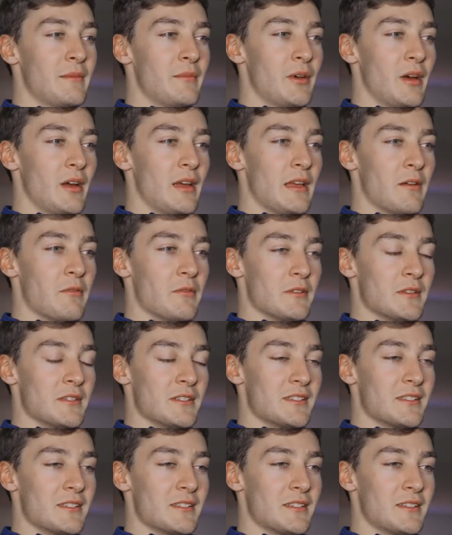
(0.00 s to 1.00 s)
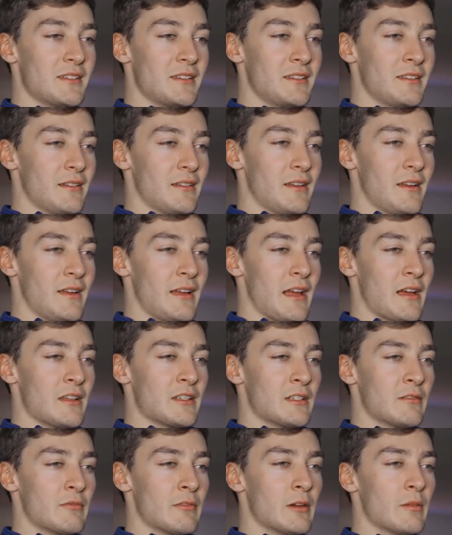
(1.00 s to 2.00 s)
but it was a
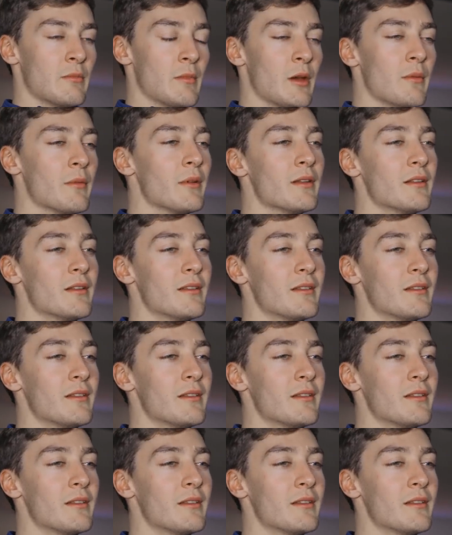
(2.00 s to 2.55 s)
surreal moment